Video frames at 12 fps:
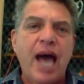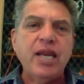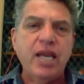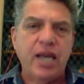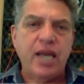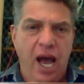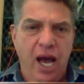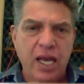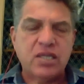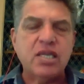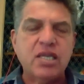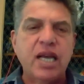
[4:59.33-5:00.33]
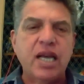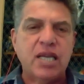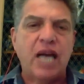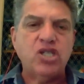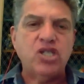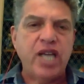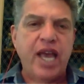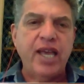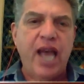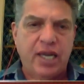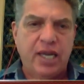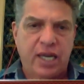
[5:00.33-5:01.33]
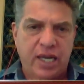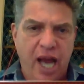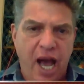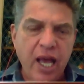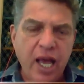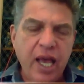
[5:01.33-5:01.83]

Yanina. It's Anshe Yanina.